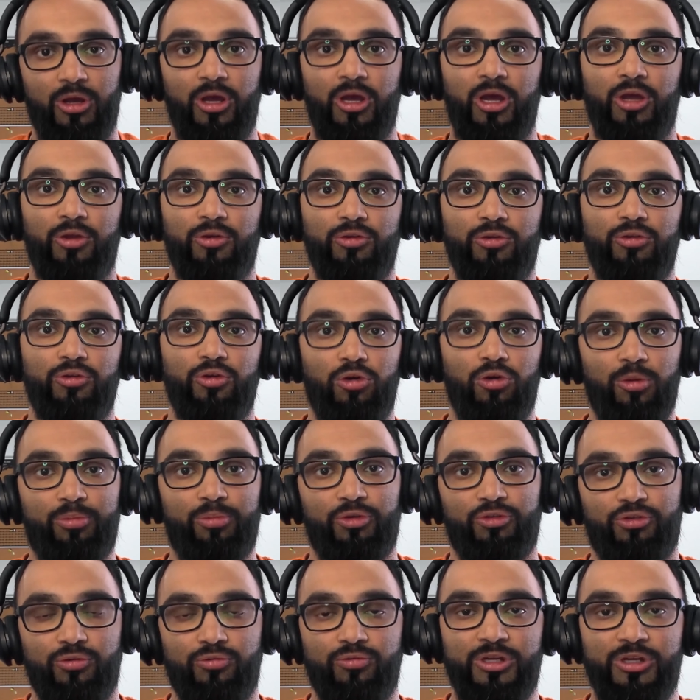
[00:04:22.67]
And Europe
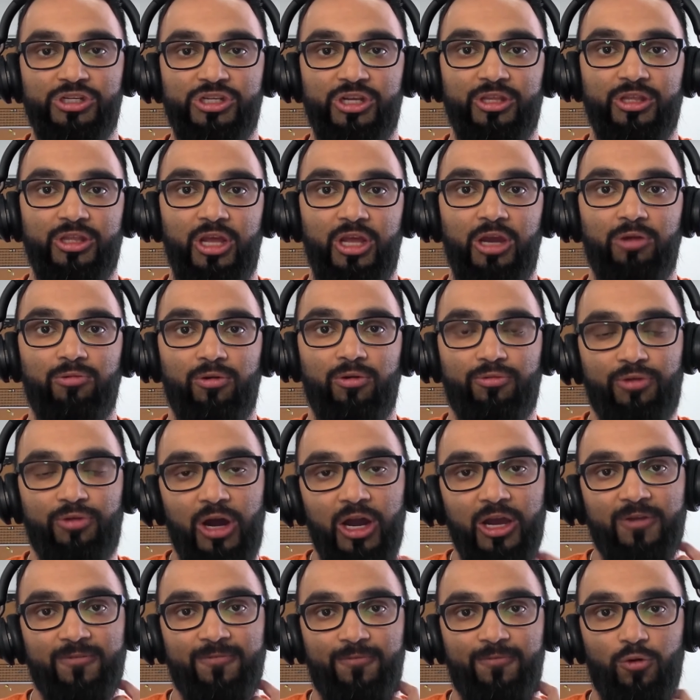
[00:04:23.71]
is the region they
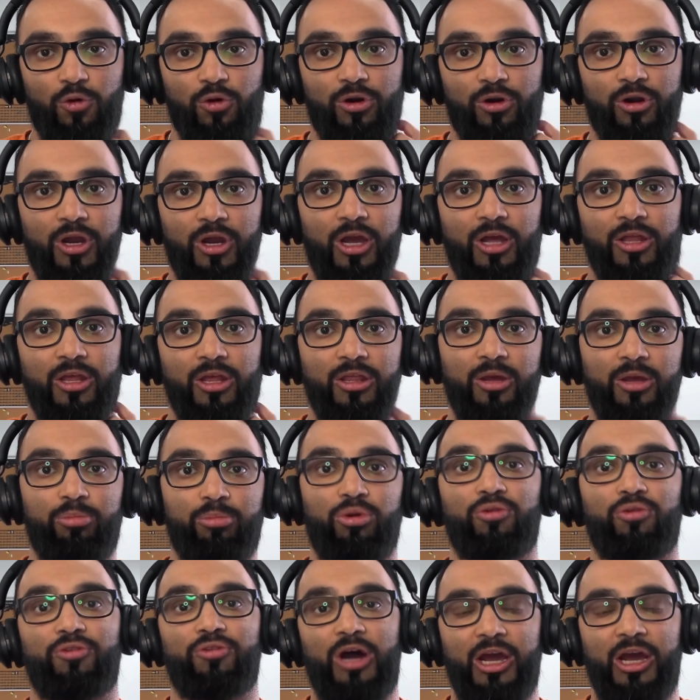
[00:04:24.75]
refine for, and then they
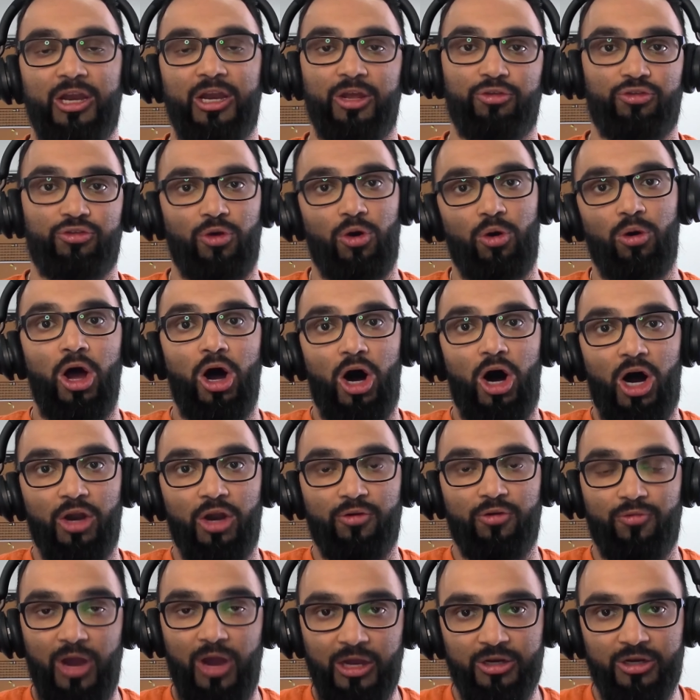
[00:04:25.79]
provide it. So on
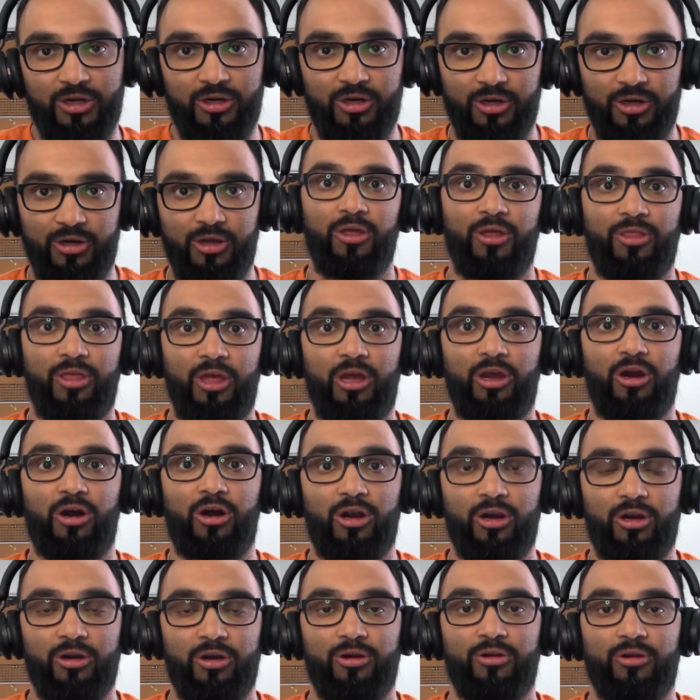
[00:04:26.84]
record, they
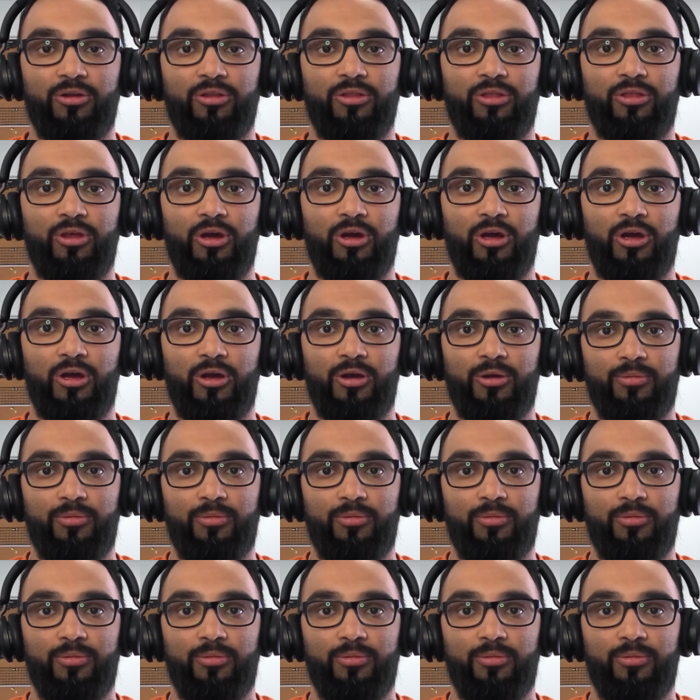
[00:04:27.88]
are the